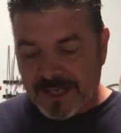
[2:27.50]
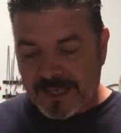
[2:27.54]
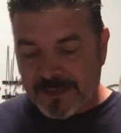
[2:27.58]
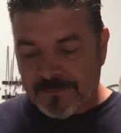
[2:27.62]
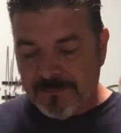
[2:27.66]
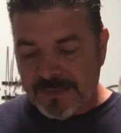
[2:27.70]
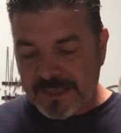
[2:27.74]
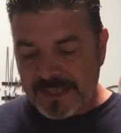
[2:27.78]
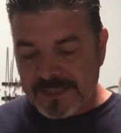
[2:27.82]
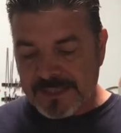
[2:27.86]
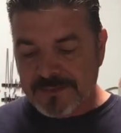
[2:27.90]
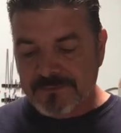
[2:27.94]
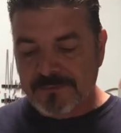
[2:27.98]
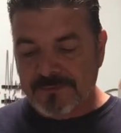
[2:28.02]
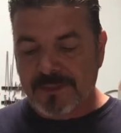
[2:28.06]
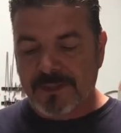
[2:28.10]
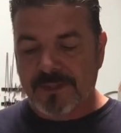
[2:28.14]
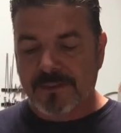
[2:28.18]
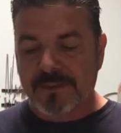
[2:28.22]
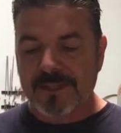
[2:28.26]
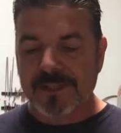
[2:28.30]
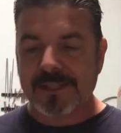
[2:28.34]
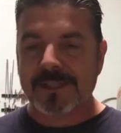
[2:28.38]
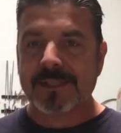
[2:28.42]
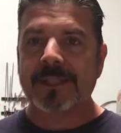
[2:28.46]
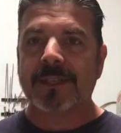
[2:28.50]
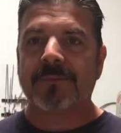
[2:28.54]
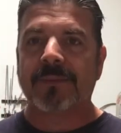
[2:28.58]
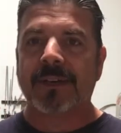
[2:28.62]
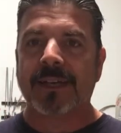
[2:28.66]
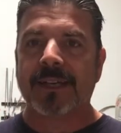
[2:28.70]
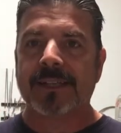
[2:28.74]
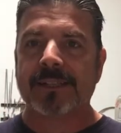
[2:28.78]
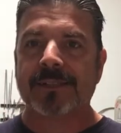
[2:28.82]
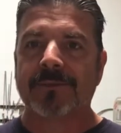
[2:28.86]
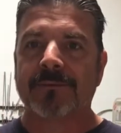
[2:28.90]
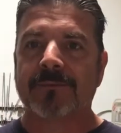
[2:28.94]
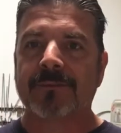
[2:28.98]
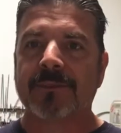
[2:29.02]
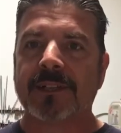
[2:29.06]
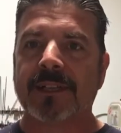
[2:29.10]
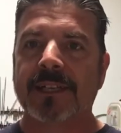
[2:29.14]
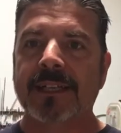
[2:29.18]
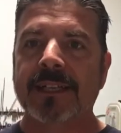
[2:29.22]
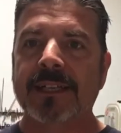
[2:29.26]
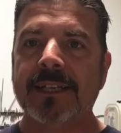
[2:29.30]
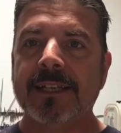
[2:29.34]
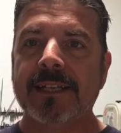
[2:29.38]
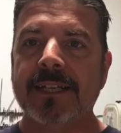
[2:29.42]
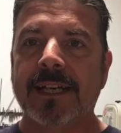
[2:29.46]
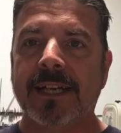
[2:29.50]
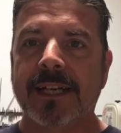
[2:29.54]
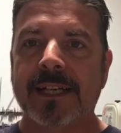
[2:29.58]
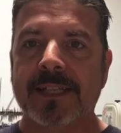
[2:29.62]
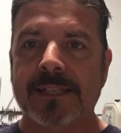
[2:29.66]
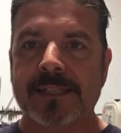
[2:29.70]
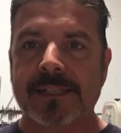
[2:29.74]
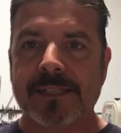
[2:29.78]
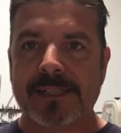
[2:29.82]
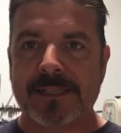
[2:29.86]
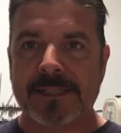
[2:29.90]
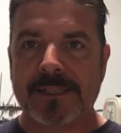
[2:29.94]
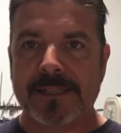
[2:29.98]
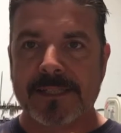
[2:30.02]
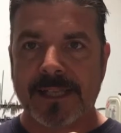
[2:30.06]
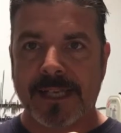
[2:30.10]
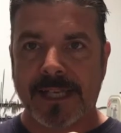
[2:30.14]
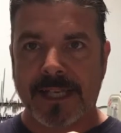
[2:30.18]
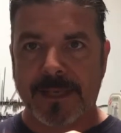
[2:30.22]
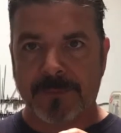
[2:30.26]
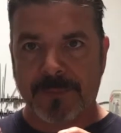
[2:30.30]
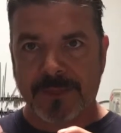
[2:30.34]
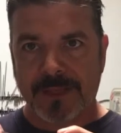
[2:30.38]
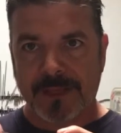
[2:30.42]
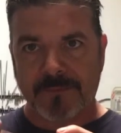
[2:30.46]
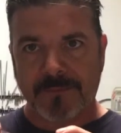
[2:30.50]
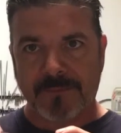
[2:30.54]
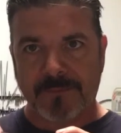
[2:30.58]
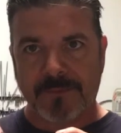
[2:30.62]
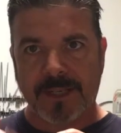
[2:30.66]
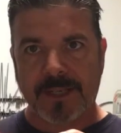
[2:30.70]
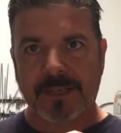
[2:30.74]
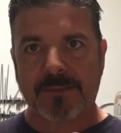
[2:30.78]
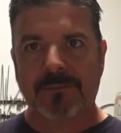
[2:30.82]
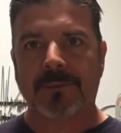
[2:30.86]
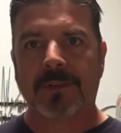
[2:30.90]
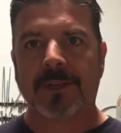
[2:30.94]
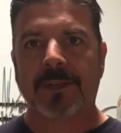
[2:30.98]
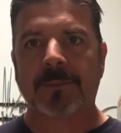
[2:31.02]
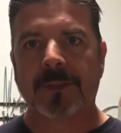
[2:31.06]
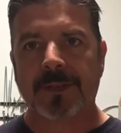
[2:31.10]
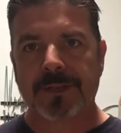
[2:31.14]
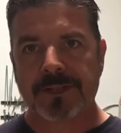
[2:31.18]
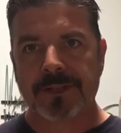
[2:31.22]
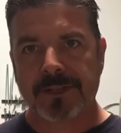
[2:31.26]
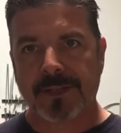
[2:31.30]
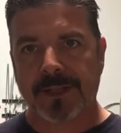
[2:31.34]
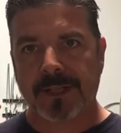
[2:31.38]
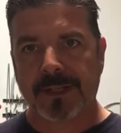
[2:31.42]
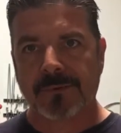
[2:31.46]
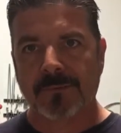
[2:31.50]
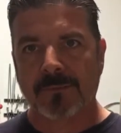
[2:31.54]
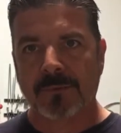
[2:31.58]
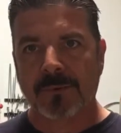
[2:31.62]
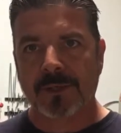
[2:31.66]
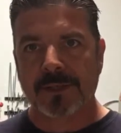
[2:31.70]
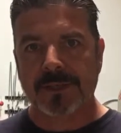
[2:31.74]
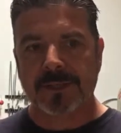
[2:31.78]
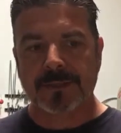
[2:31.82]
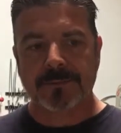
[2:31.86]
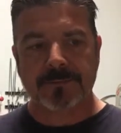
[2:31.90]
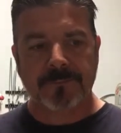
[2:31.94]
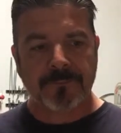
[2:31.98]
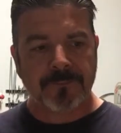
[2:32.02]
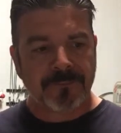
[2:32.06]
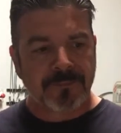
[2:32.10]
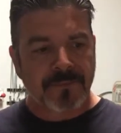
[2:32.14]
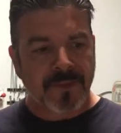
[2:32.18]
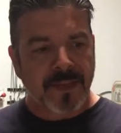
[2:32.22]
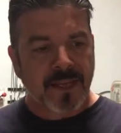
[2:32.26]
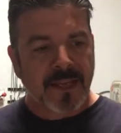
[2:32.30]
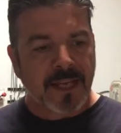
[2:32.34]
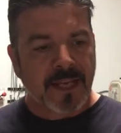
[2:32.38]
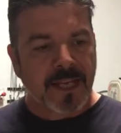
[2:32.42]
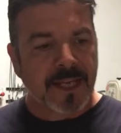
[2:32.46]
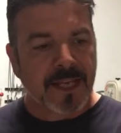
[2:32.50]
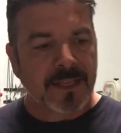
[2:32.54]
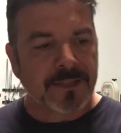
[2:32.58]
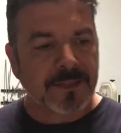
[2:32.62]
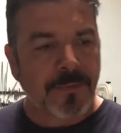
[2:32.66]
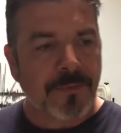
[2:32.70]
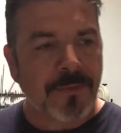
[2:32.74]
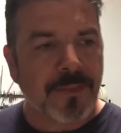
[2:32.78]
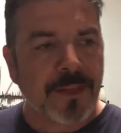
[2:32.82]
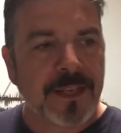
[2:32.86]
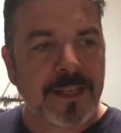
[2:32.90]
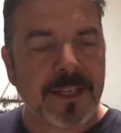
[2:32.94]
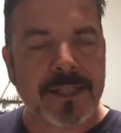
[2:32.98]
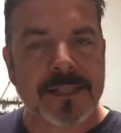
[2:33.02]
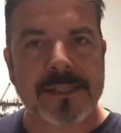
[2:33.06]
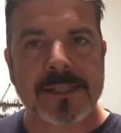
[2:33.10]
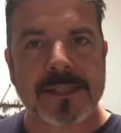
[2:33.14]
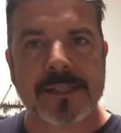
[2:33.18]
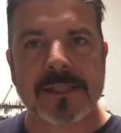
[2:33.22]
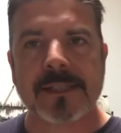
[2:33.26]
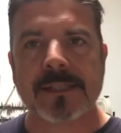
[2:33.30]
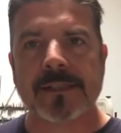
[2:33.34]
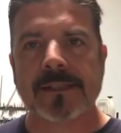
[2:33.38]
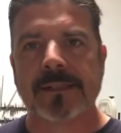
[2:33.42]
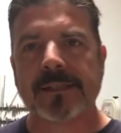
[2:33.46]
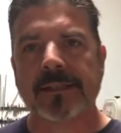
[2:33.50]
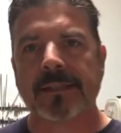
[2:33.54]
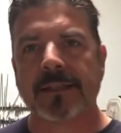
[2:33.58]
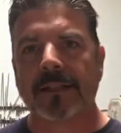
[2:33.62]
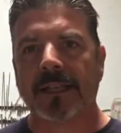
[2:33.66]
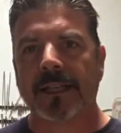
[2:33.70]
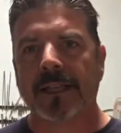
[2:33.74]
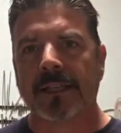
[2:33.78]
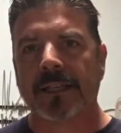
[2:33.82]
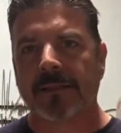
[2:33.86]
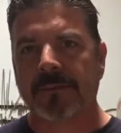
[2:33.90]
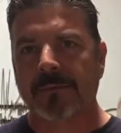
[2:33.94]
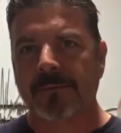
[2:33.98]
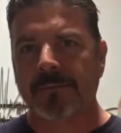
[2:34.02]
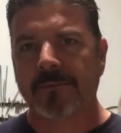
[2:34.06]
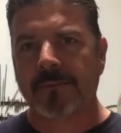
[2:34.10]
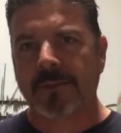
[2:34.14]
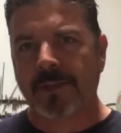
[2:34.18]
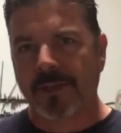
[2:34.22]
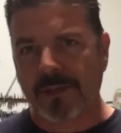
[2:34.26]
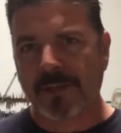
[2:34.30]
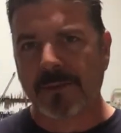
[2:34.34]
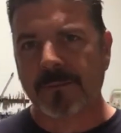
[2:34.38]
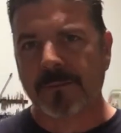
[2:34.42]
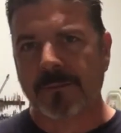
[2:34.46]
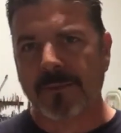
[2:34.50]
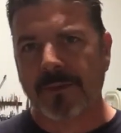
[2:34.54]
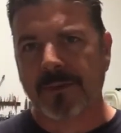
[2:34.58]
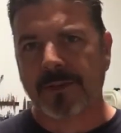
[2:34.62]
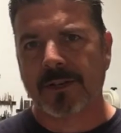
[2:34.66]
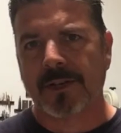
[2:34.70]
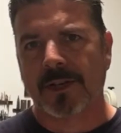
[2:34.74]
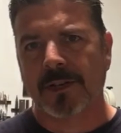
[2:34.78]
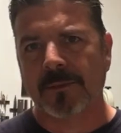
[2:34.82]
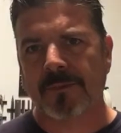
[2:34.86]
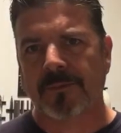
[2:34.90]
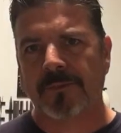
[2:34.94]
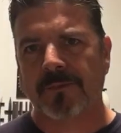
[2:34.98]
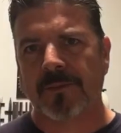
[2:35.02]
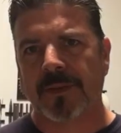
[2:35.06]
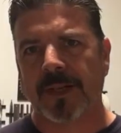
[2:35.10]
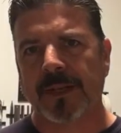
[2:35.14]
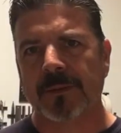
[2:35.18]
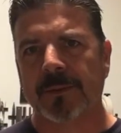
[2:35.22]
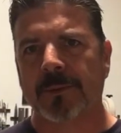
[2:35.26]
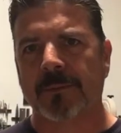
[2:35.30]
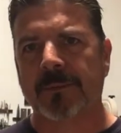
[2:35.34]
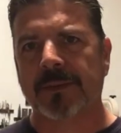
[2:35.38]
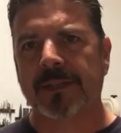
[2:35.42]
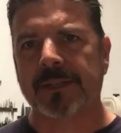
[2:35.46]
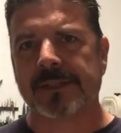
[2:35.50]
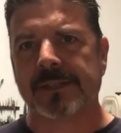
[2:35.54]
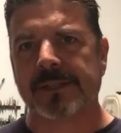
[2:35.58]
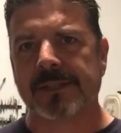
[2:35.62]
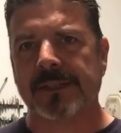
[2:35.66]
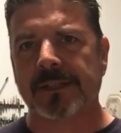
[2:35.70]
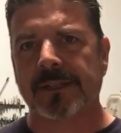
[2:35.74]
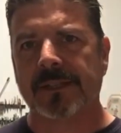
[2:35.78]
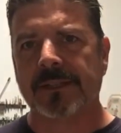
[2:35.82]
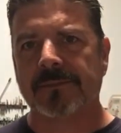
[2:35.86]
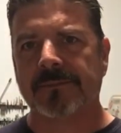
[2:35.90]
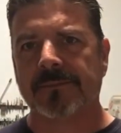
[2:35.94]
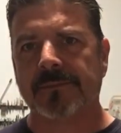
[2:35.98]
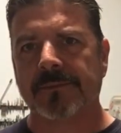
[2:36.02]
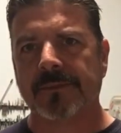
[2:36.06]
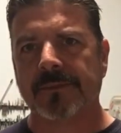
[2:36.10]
Best of all, this stuff has a really nice damping effect, very much like wood. And the thing is like carbon fiber by itself